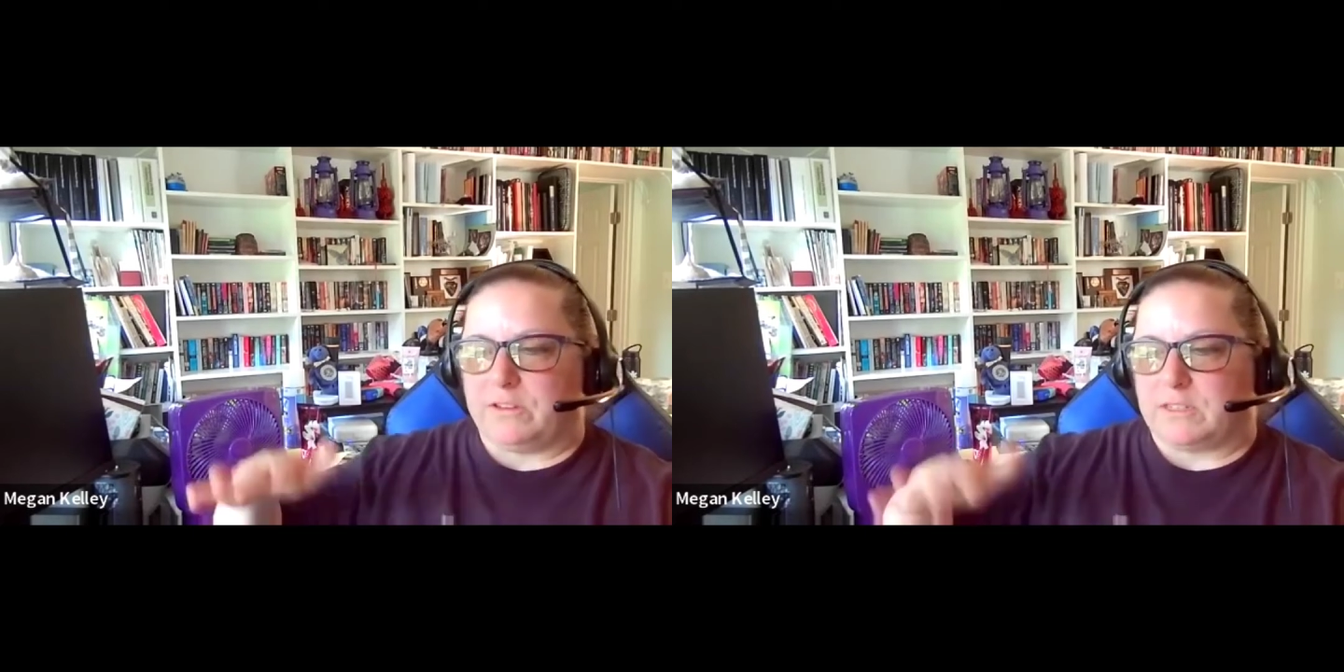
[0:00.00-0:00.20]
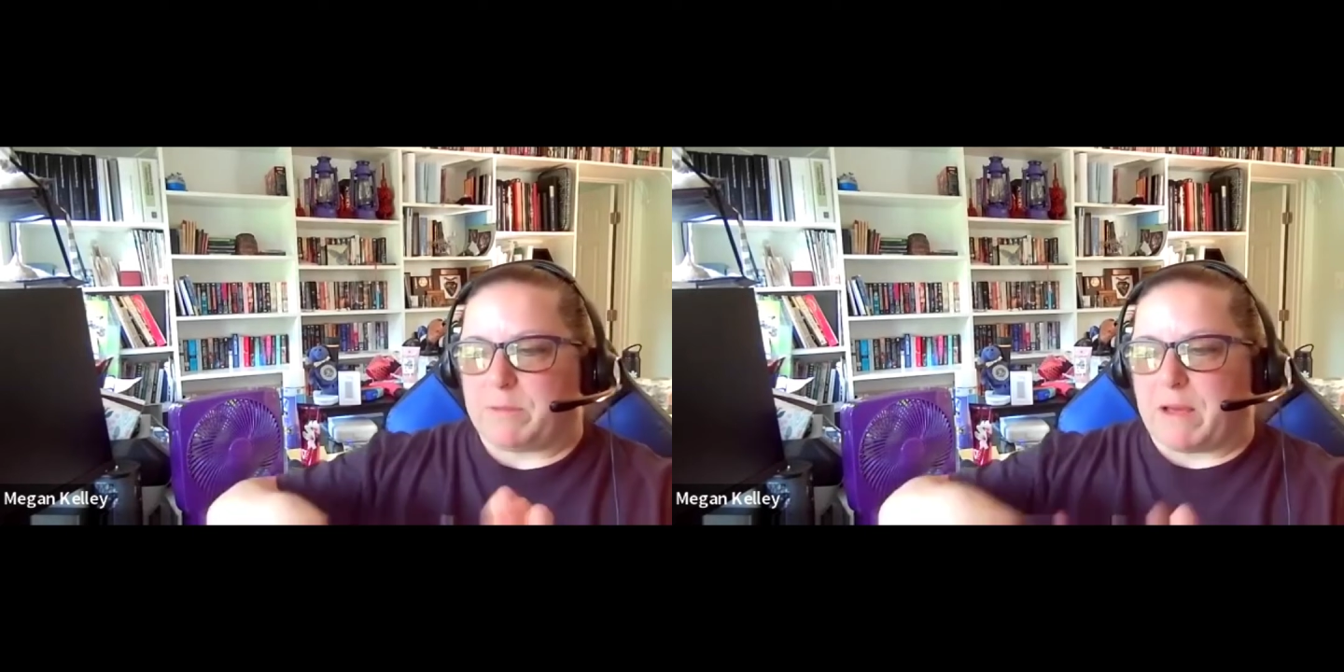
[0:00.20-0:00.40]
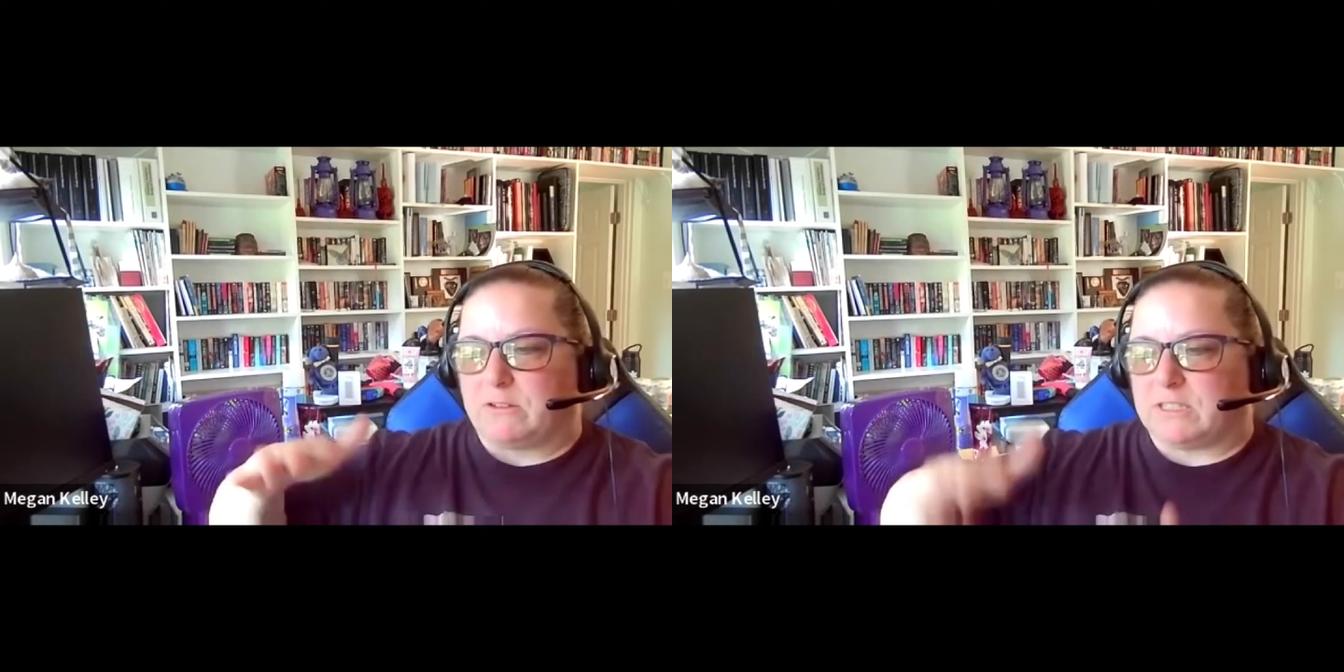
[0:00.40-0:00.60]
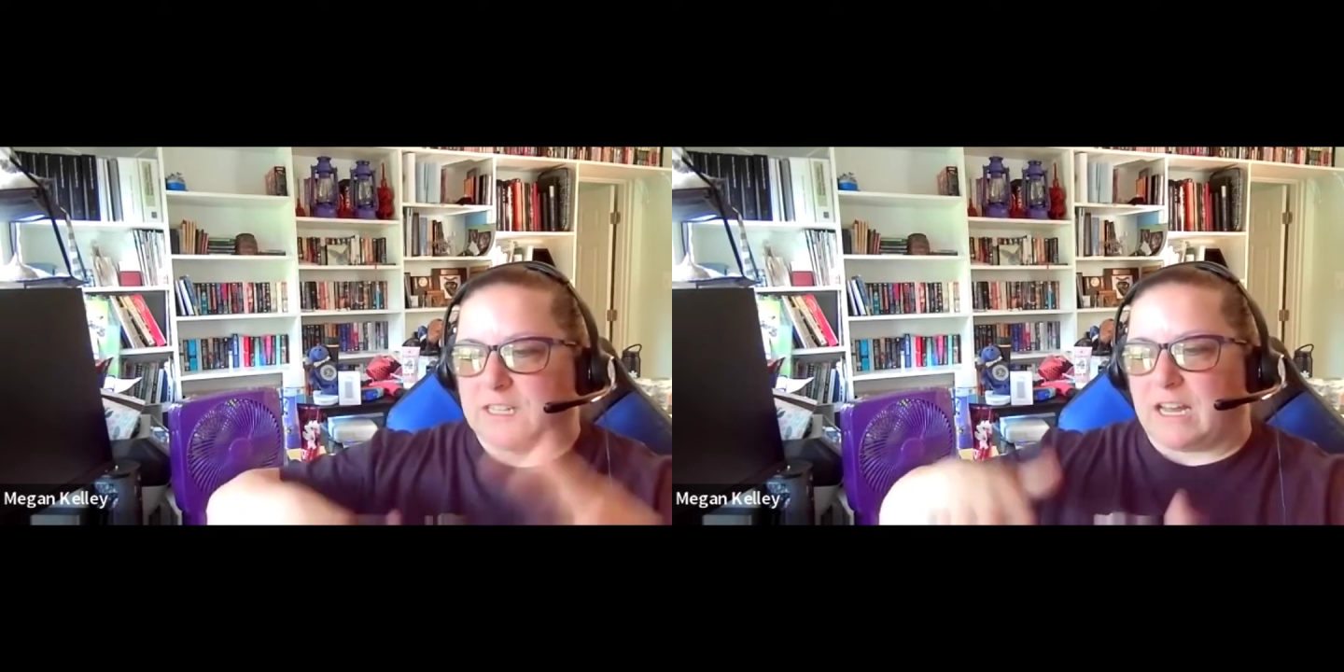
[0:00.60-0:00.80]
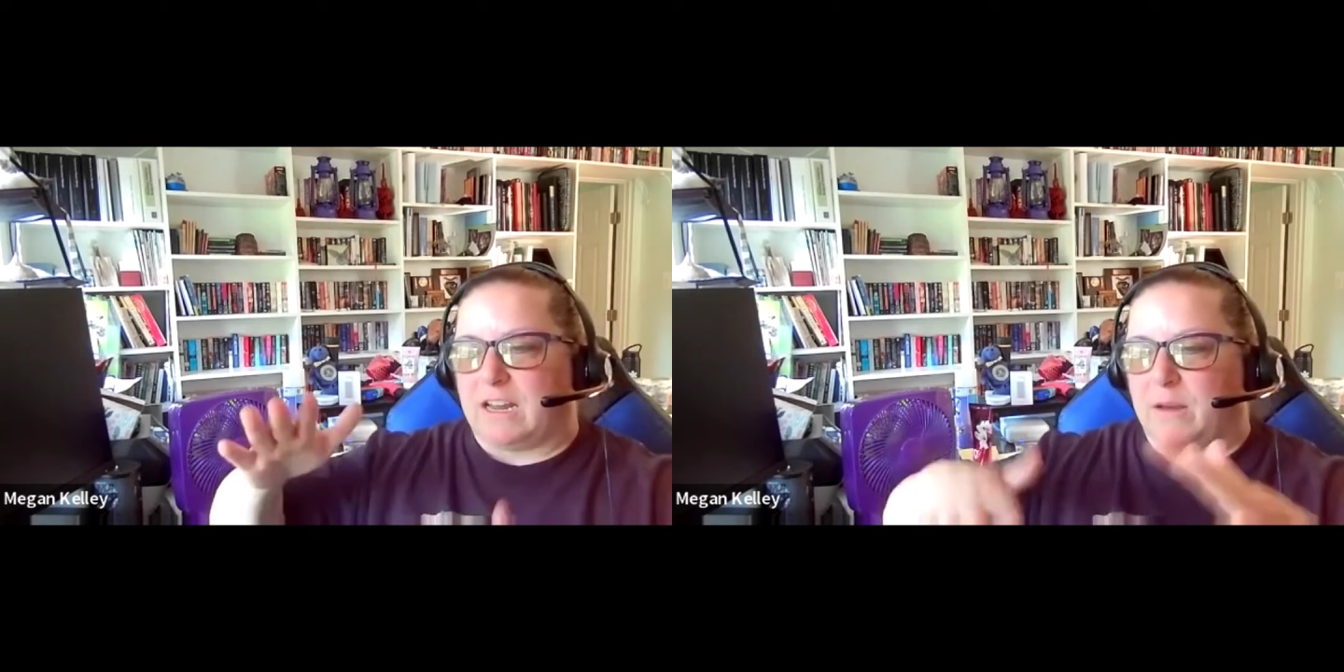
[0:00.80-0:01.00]

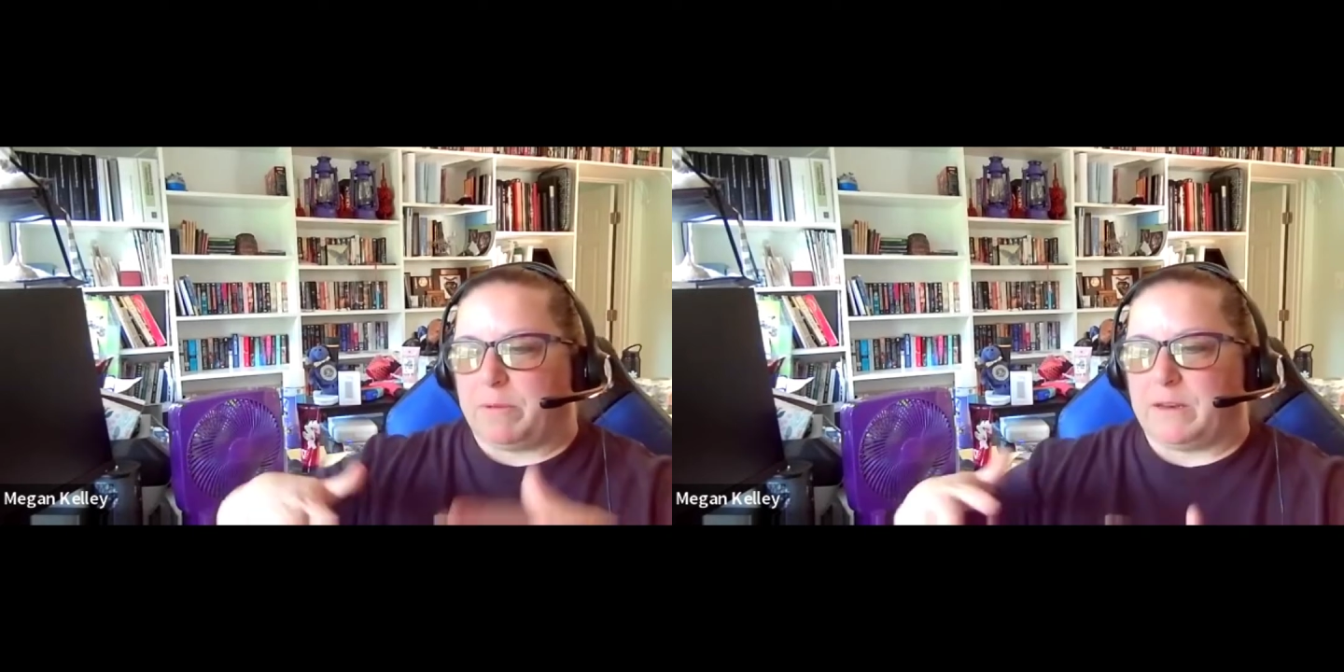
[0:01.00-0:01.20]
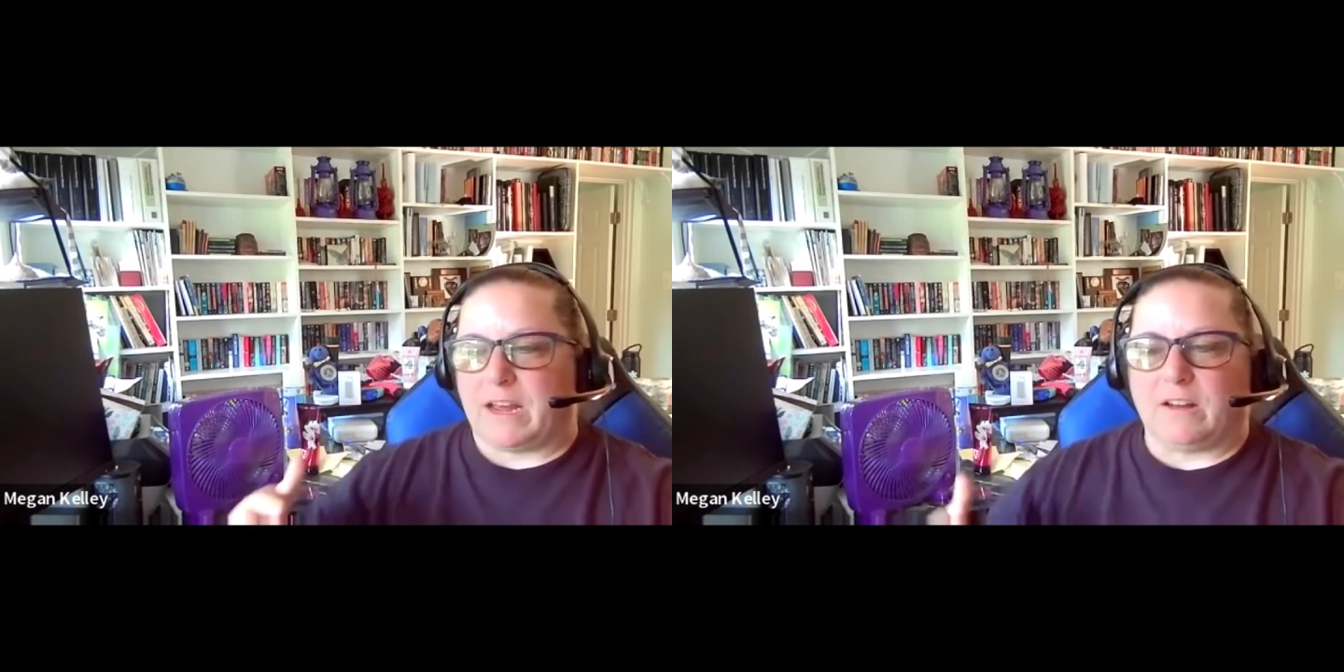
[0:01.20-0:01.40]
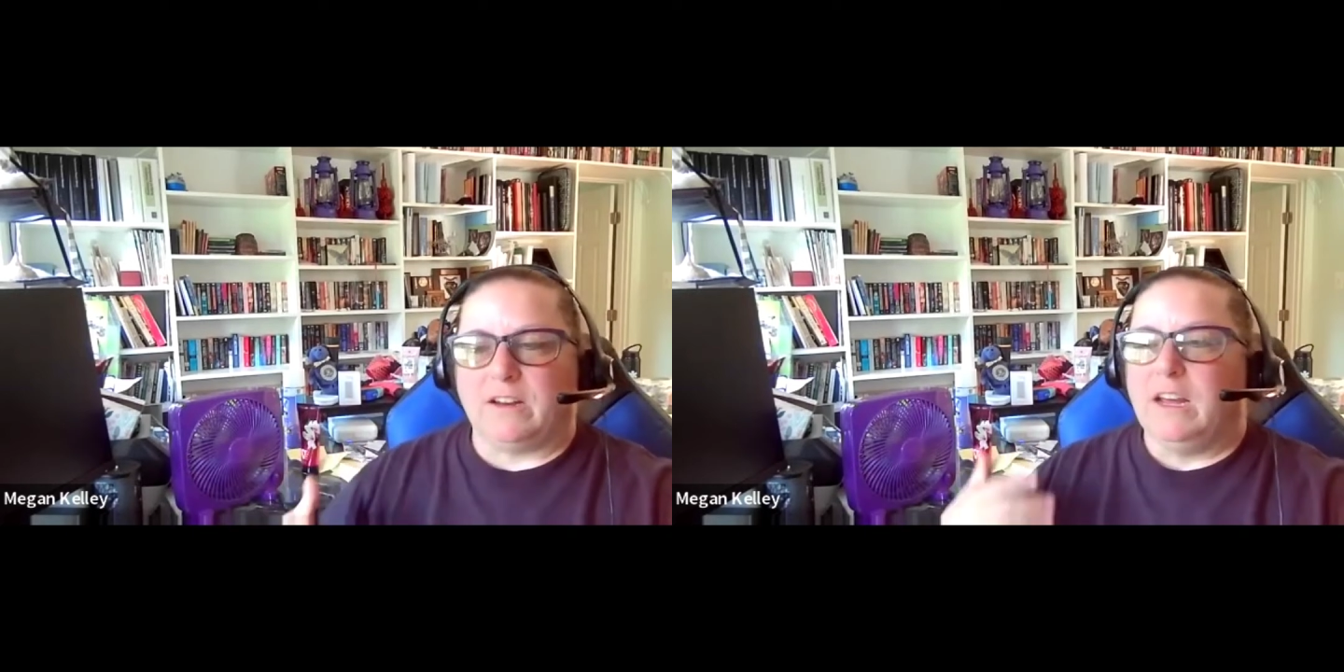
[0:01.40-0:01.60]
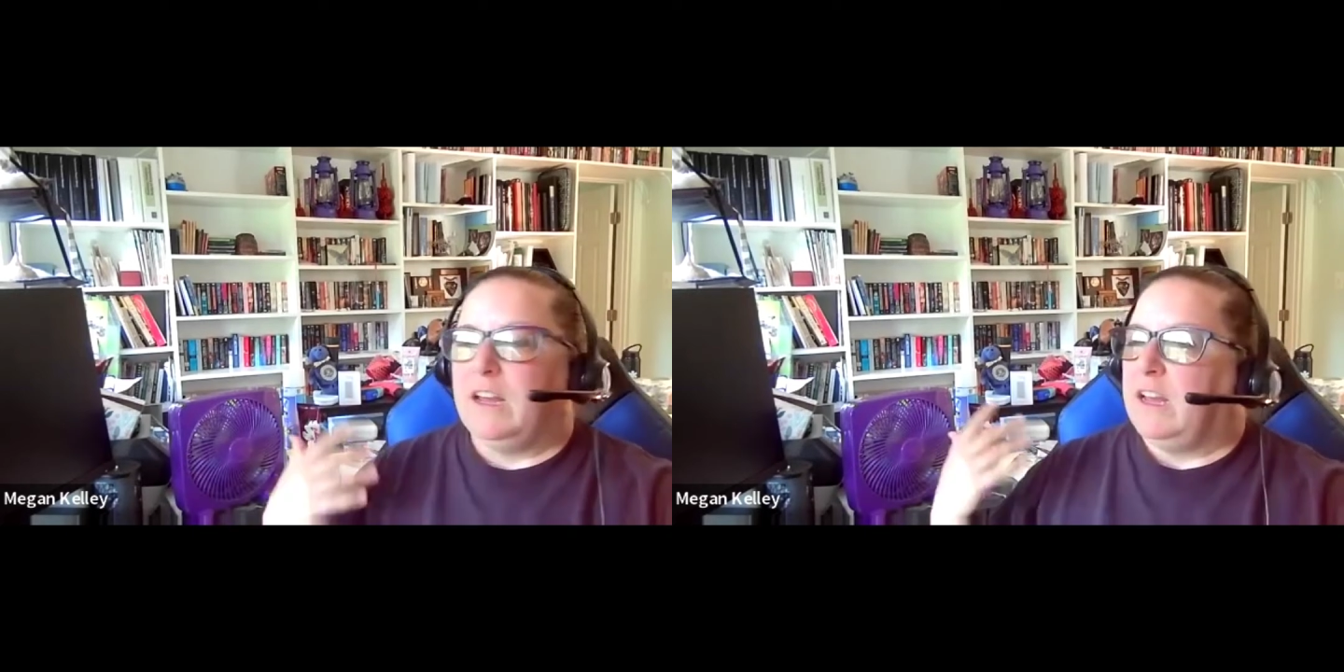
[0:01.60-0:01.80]
is kind of up and down,